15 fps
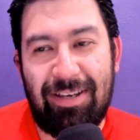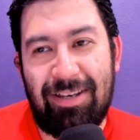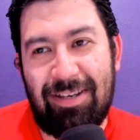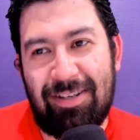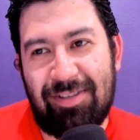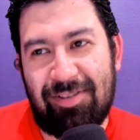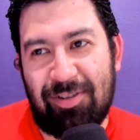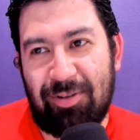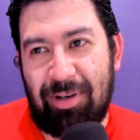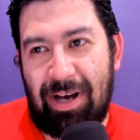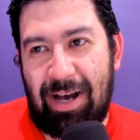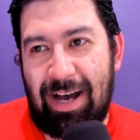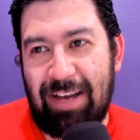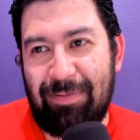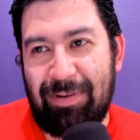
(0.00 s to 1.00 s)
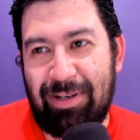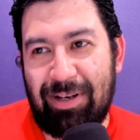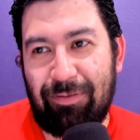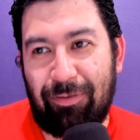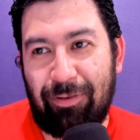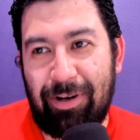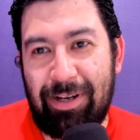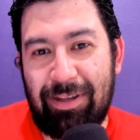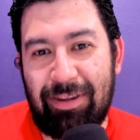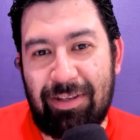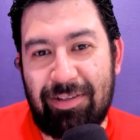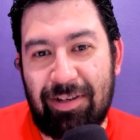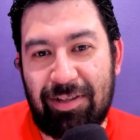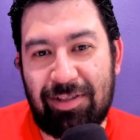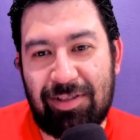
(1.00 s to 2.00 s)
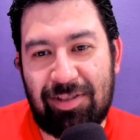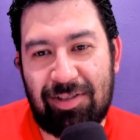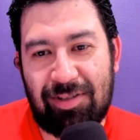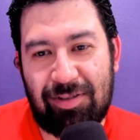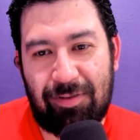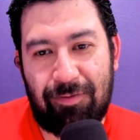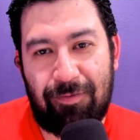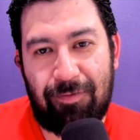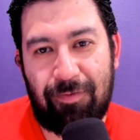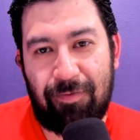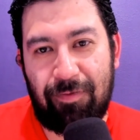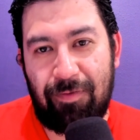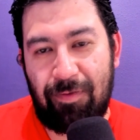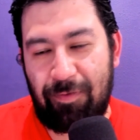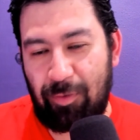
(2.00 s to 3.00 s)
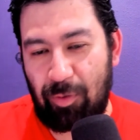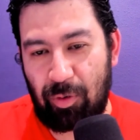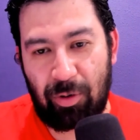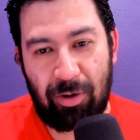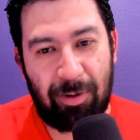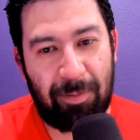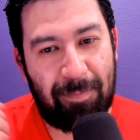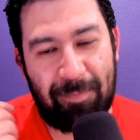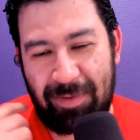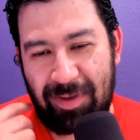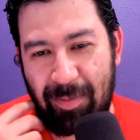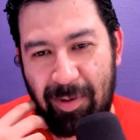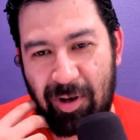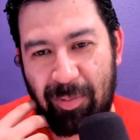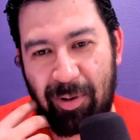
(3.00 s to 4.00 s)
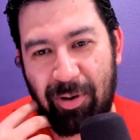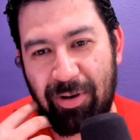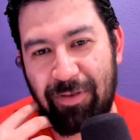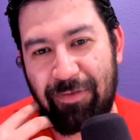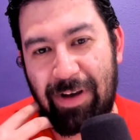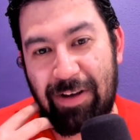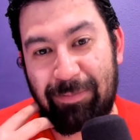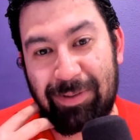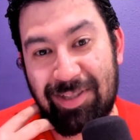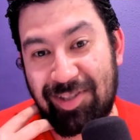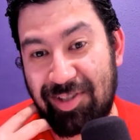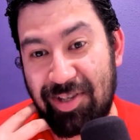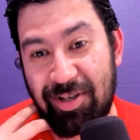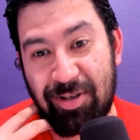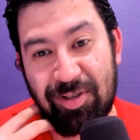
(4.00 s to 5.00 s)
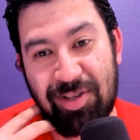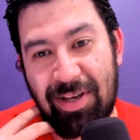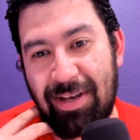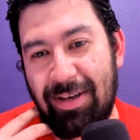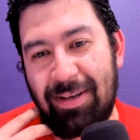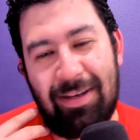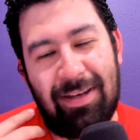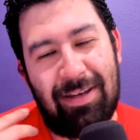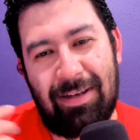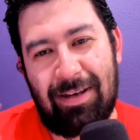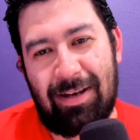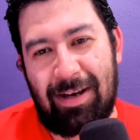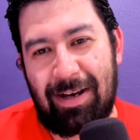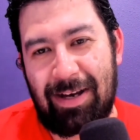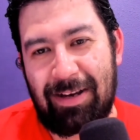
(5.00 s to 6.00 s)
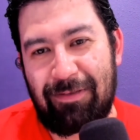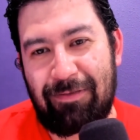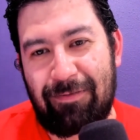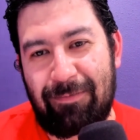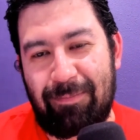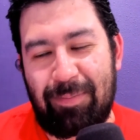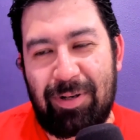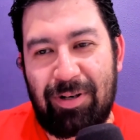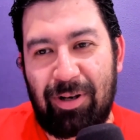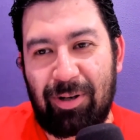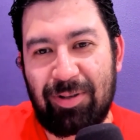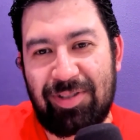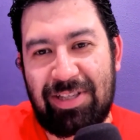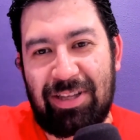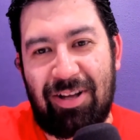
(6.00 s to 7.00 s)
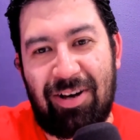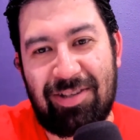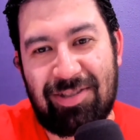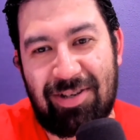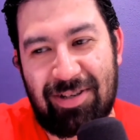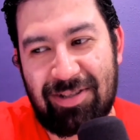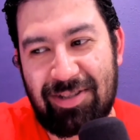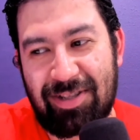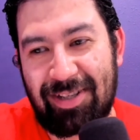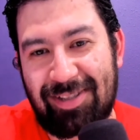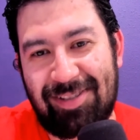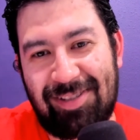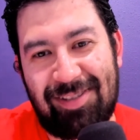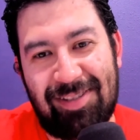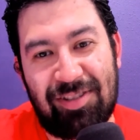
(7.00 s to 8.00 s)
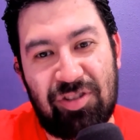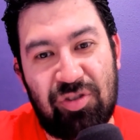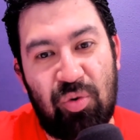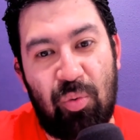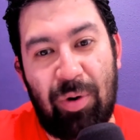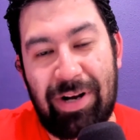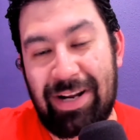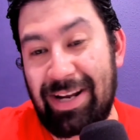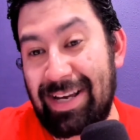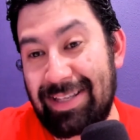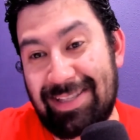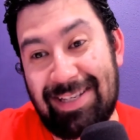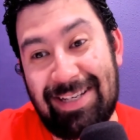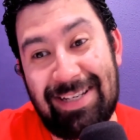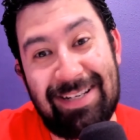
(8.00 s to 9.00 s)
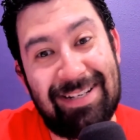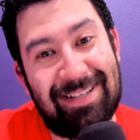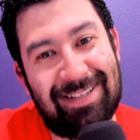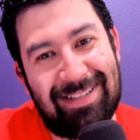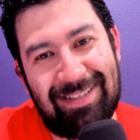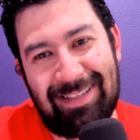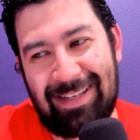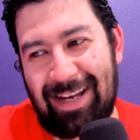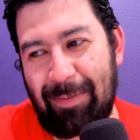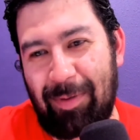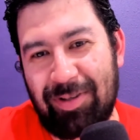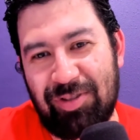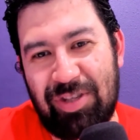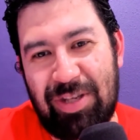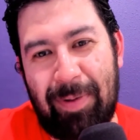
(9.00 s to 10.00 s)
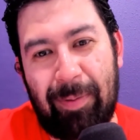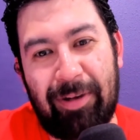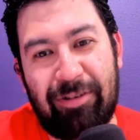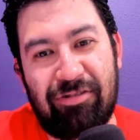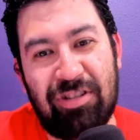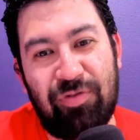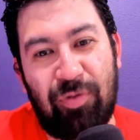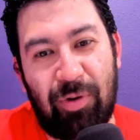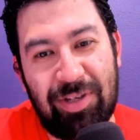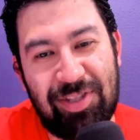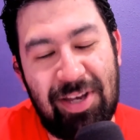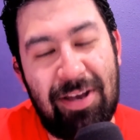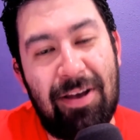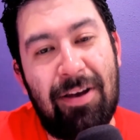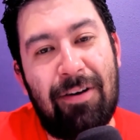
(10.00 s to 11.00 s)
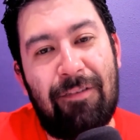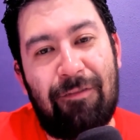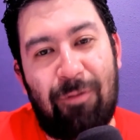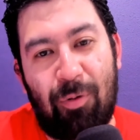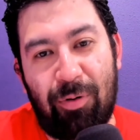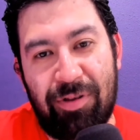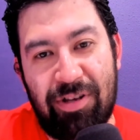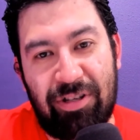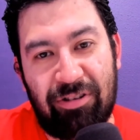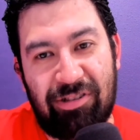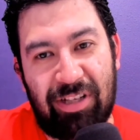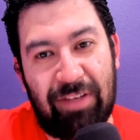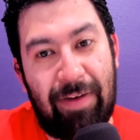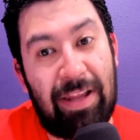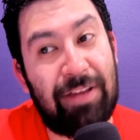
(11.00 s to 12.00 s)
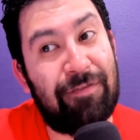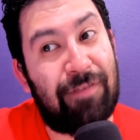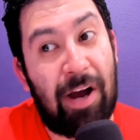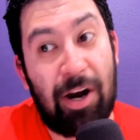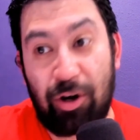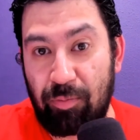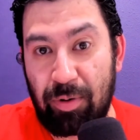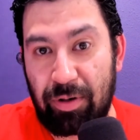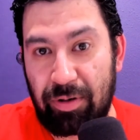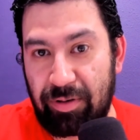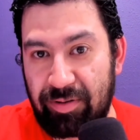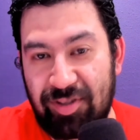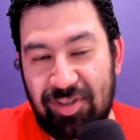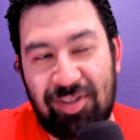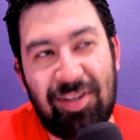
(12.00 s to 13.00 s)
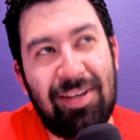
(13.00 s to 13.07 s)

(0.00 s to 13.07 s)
So I've been covering the Ducks for the better part of 5+ years. I've been hosting Locked On Ducks since 2019. I'm also the public address voice for the Coachella Valley Firebirds.